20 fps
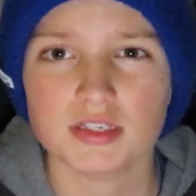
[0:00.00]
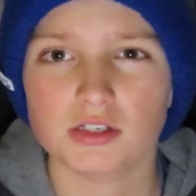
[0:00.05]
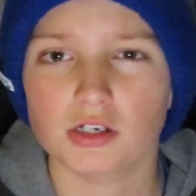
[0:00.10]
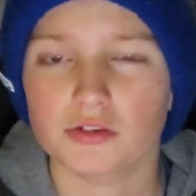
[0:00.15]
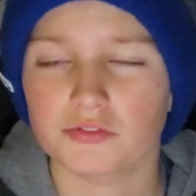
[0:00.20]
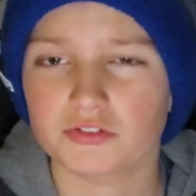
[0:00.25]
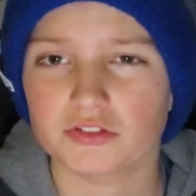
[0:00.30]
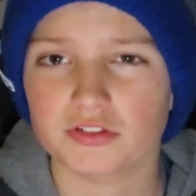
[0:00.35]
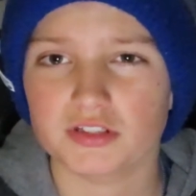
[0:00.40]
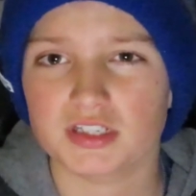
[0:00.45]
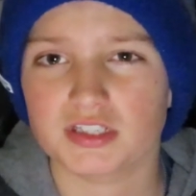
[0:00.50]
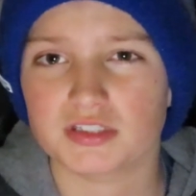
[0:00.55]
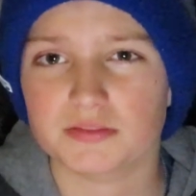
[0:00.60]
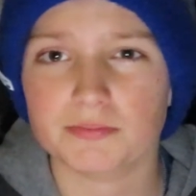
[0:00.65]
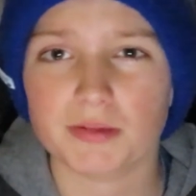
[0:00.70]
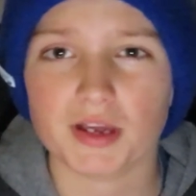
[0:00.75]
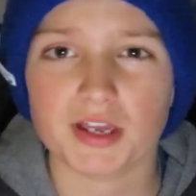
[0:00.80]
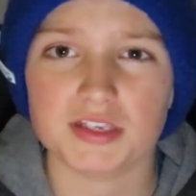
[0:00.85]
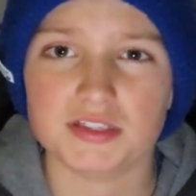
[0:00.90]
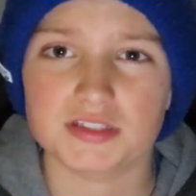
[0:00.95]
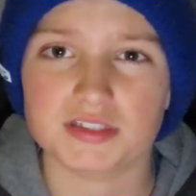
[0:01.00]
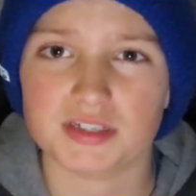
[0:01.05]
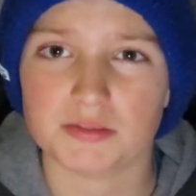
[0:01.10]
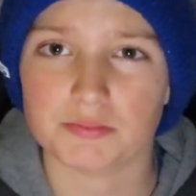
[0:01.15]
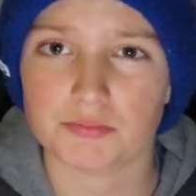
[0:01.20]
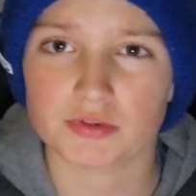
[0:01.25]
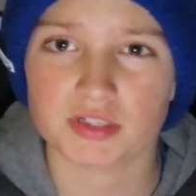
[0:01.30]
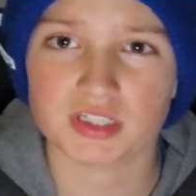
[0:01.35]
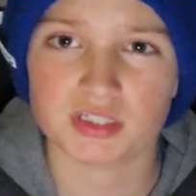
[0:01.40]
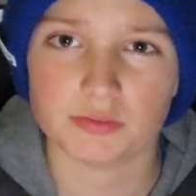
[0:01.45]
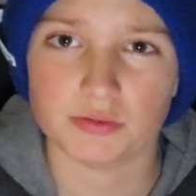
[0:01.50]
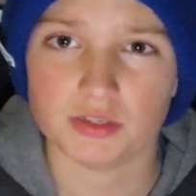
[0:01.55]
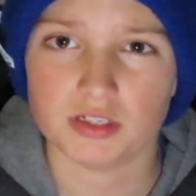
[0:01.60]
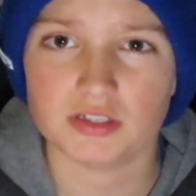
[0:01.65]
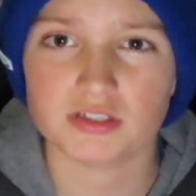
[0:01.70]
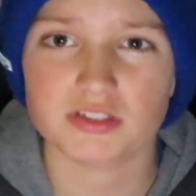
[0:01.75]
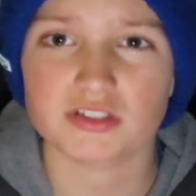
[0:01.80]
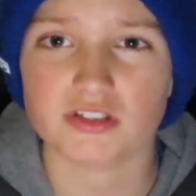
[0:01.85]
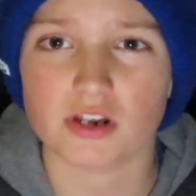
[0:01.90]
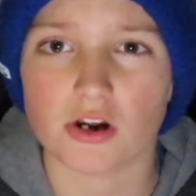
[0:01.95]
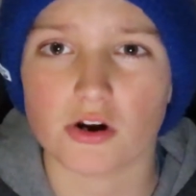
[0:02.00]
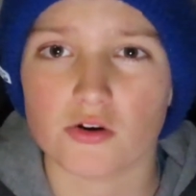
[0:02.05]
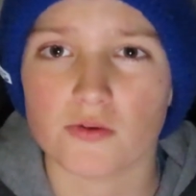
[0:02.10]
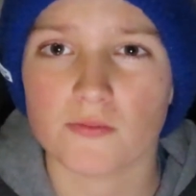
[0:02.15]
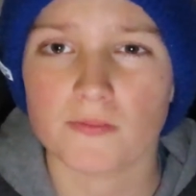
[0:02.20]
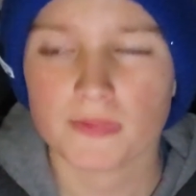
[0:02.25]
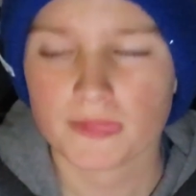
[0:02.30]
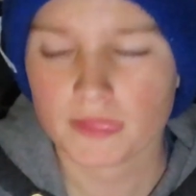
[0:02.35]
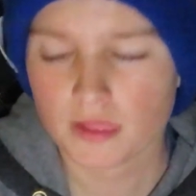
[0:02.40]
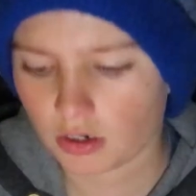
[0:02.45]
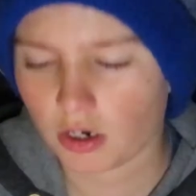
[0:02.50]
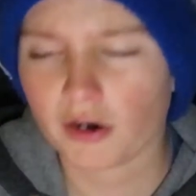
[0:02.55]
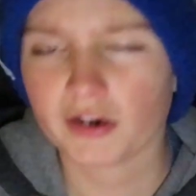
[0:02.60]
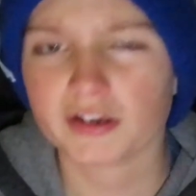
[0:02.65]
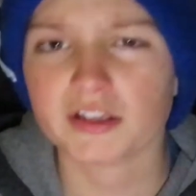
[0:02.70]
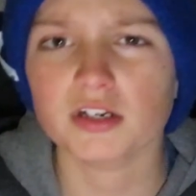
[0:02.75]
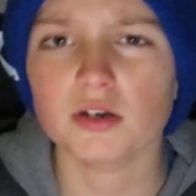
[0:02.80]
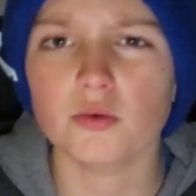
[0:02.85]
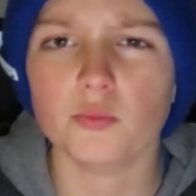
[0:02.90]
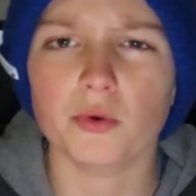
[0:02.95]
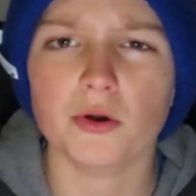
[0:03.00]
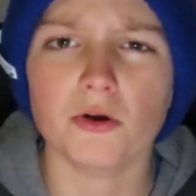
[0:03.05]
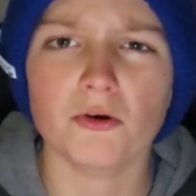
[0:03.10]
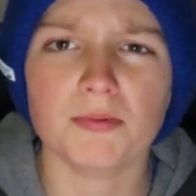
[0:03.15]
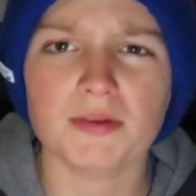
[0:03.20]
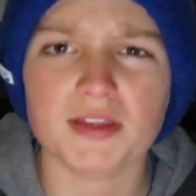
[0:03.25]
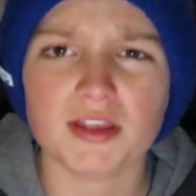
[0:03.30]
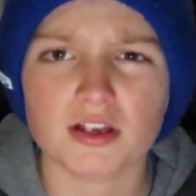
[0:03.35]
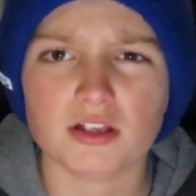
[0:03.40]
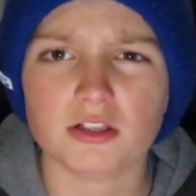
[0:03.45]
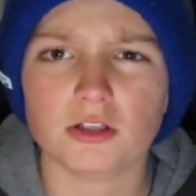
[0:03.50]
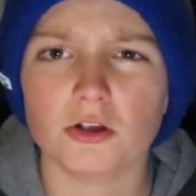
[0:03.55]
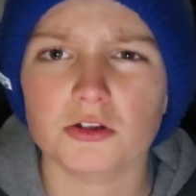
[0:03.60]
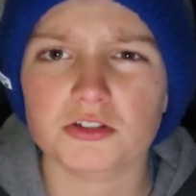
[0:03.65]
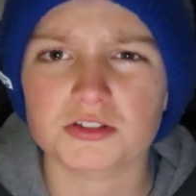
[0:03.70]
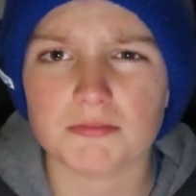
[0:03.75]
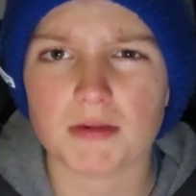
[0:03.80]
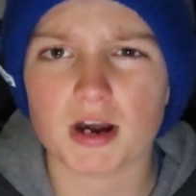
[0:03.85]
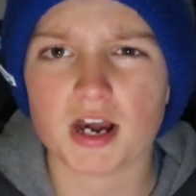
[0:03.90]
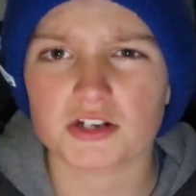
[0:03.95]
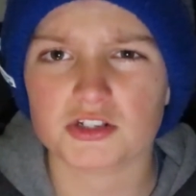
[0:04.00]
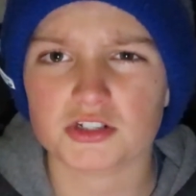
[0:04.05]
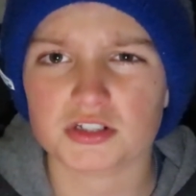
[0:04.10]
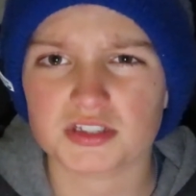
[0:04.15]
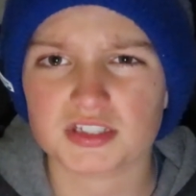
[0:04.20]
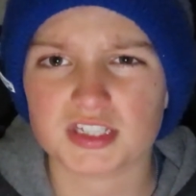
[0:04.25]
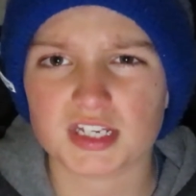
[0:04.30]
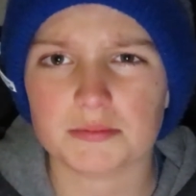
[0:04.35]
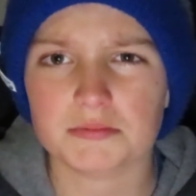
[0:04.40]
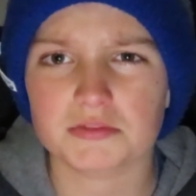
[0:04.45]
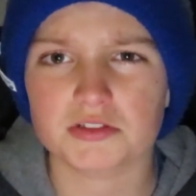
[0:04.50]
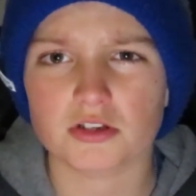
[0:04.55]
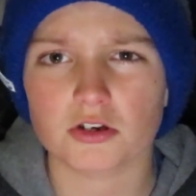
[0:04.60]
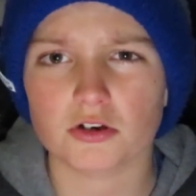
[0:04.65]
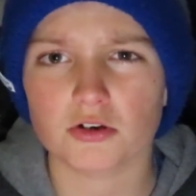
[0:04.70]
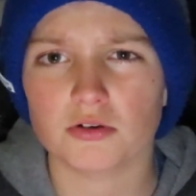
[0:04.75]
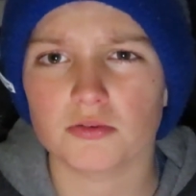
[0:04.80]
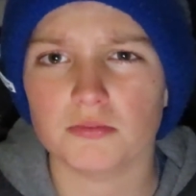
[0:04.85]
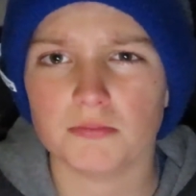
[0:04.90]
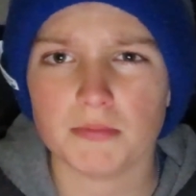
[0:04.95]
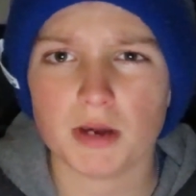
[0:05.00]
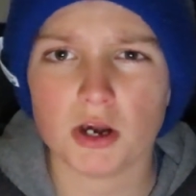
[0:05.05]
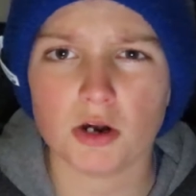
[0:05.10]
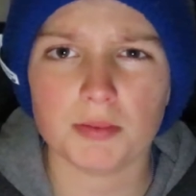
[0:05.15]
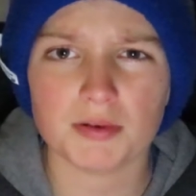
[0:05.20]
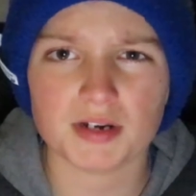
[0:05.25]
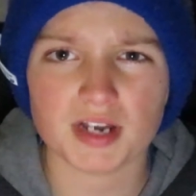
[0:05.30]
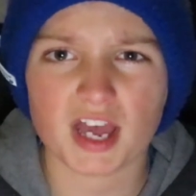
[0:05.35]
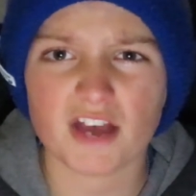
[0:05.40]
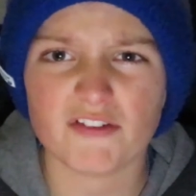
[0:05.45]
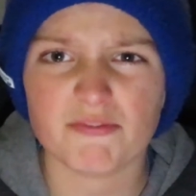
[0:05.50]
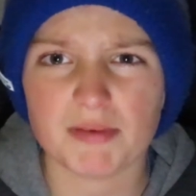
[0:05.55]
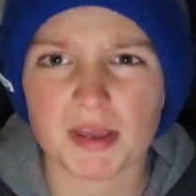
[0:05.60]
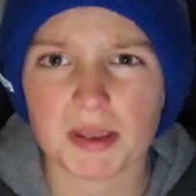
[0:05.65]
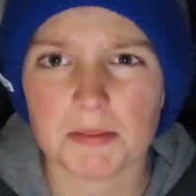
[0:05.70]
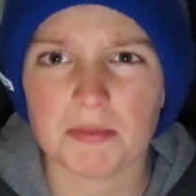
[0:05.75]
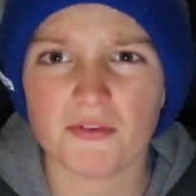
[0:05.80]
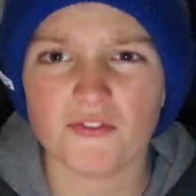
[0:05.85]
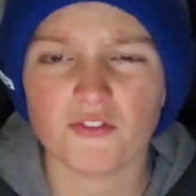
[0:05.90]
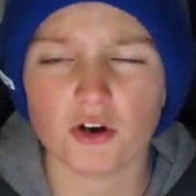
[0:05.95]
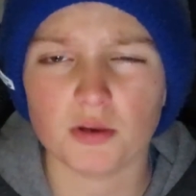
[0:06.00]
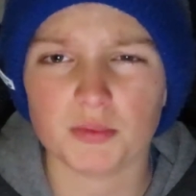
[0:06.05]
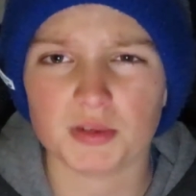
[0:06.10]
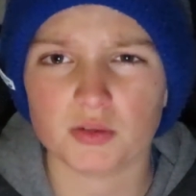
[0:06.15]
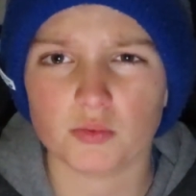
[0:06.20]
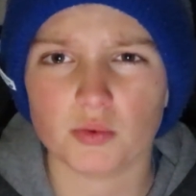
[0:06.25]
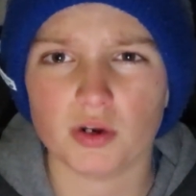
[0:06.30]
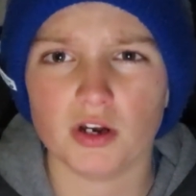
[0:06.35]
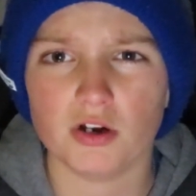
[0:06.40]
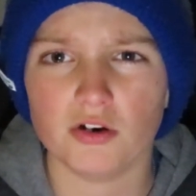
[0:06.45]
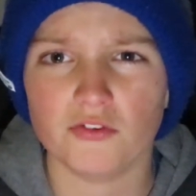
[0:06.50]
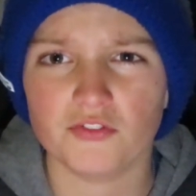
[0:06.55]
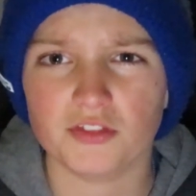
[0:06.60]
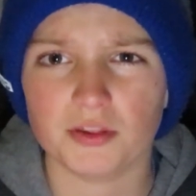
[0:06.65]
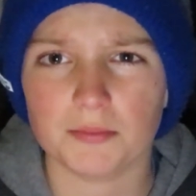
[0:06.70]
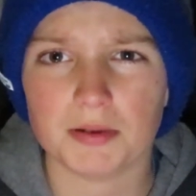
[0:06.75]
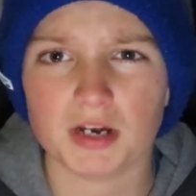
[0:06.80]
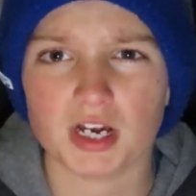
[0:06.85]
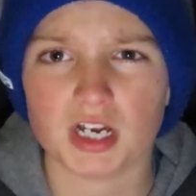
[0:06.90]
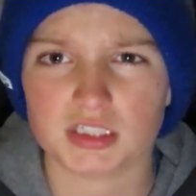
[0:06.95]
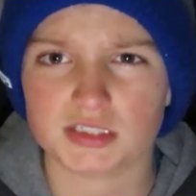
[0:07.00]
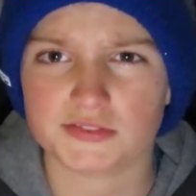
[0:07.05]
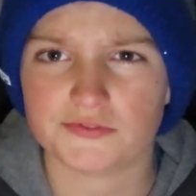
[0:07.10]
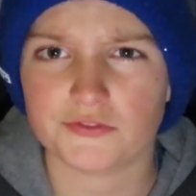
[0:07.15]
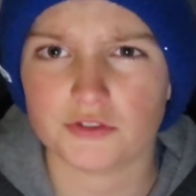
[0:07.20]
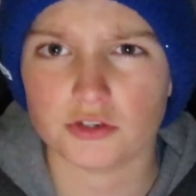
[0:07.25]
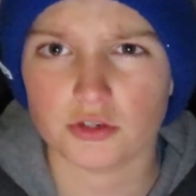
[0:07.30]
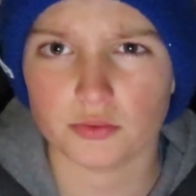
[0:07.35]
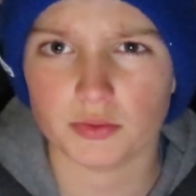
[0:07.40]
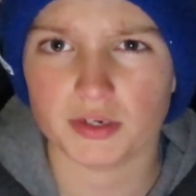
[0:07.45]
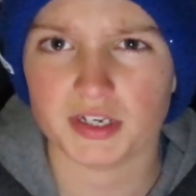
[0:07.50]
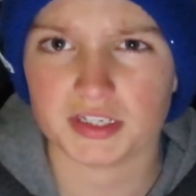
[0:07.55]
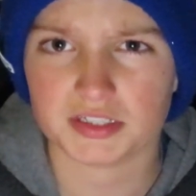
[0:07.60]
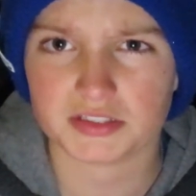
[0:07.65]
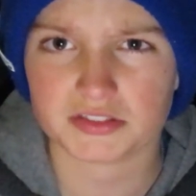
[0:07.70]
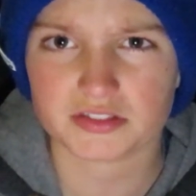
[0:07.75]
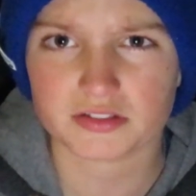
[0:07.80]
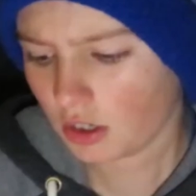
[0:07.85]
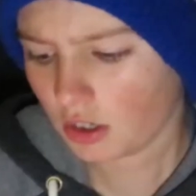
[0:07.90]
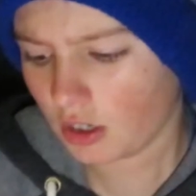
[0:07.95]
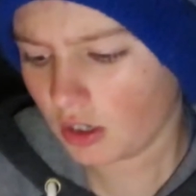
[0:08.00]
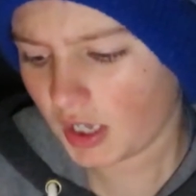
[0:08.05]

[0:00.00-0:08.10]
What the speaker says: obviously is based in Brisbane, so I reckon it will be a close margin, seems though Melbourne have been performing well for the past few weeks.